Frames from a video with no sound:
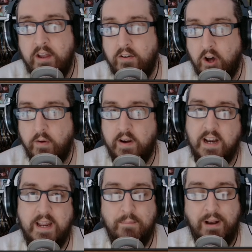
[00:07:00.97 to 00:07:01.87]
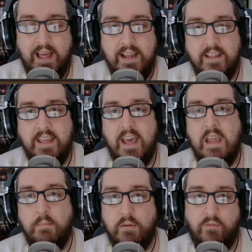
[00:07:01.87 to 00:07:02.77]
not only play the
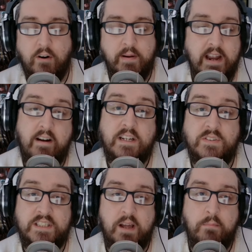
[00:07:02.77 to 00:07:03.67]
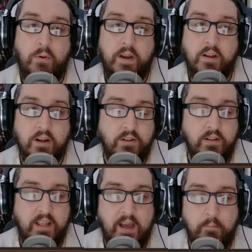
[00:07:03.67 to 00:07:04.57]
game from a narrative standpoint and go through
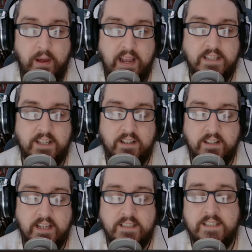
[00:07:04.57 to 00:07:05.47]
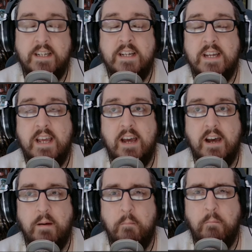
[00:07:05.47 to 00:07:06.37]
the campaign side of things,
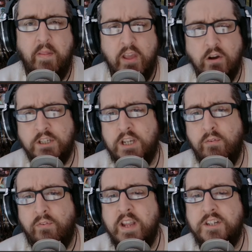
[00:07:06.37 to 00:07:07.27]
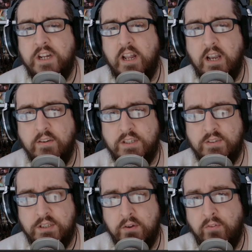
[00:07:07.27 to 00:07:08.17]
but they also feature loads of
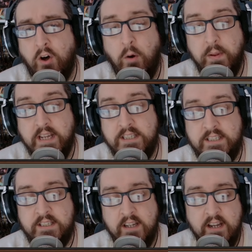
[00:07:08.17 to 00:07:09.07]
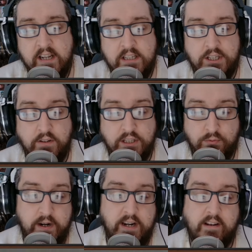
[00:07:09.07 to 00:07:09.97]
stuff for hobbyists. So there's
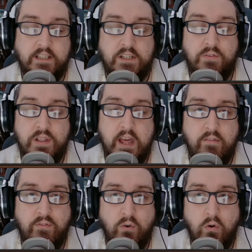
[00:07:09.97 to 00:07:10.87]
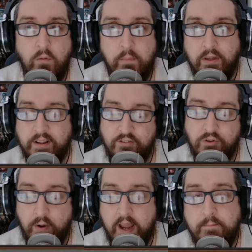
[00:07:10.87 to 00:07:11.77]
really nice stuff in there for building
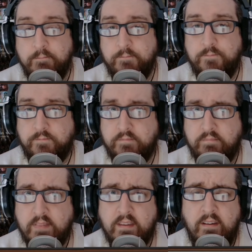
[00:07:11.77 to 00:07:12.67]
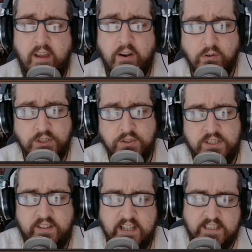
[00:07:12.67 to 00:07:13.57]
terrain and all sorts
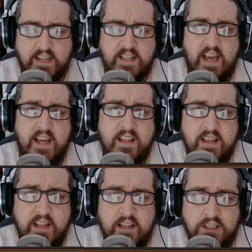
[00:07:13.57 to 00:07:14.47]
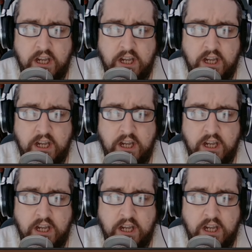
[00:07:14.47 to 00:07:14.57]
of things like that. So